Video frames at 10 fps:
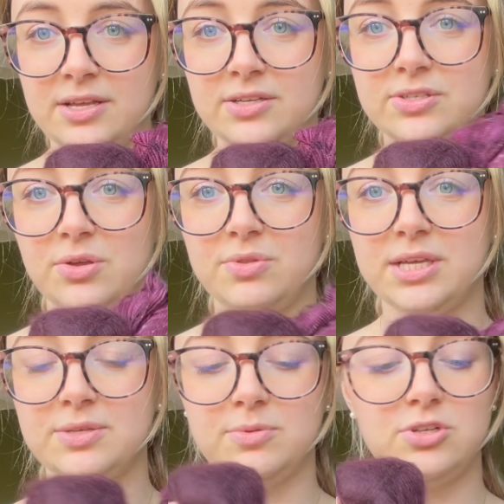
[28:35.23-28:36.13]
So
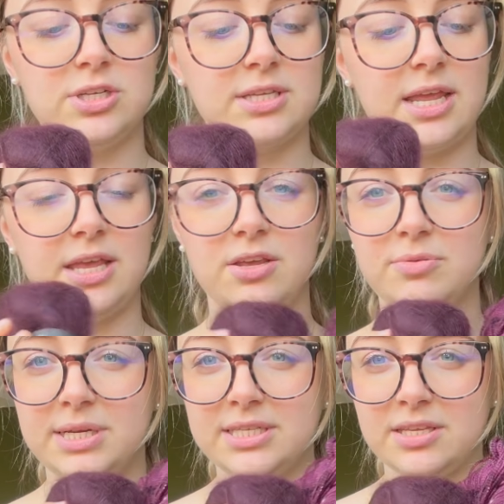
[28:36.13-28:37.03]
this will just
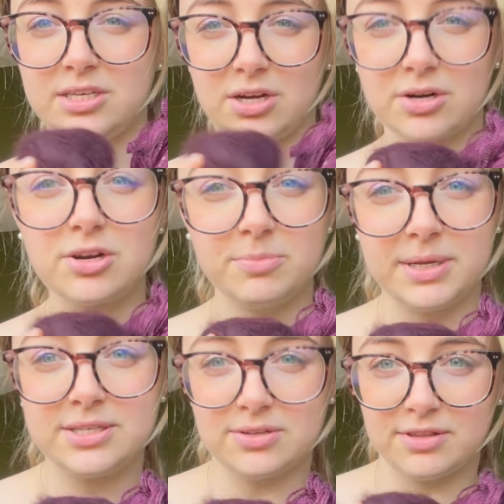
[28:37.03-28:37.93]
increase the darker
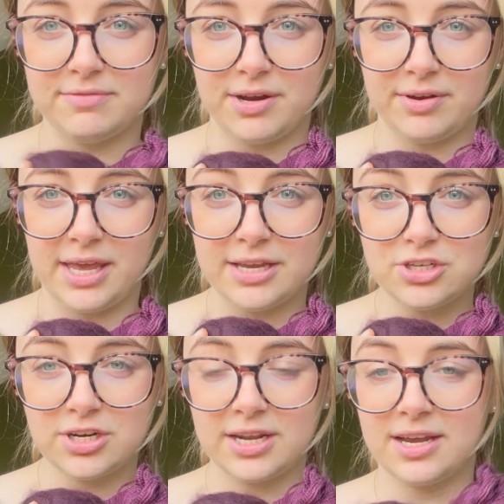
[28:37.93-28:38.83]
bits on the
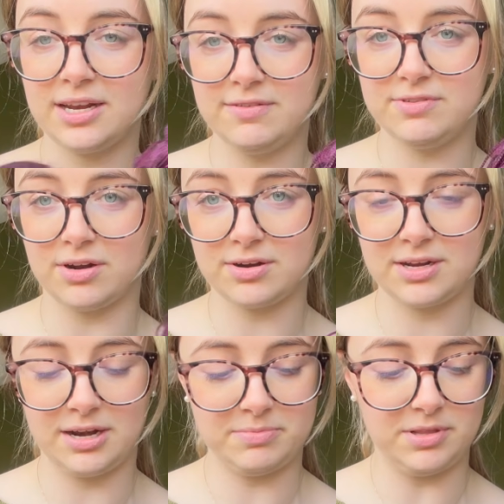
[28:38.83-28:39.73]
variegation and kind of
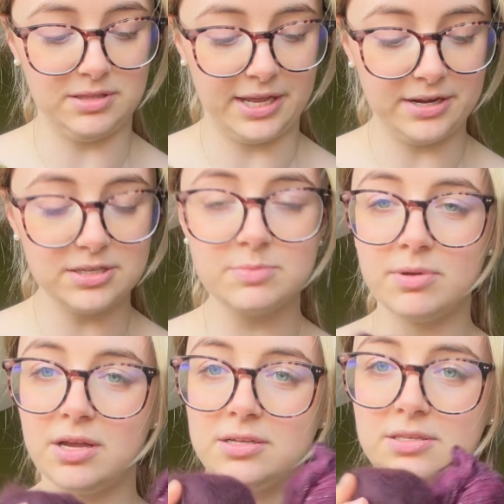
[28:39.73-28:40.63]
darken up the lighter
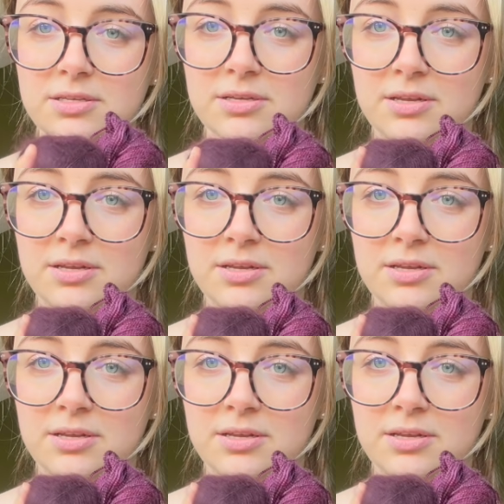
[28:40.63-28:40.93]
spots.